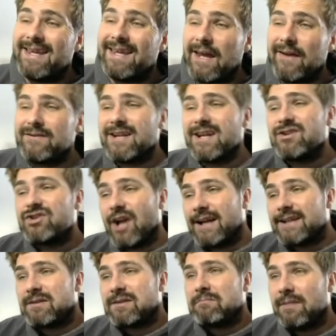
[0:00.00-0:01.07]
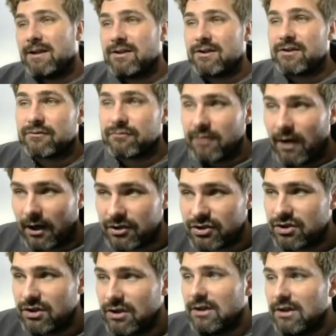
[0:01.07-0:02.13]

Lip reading: gives adjacent minions rush.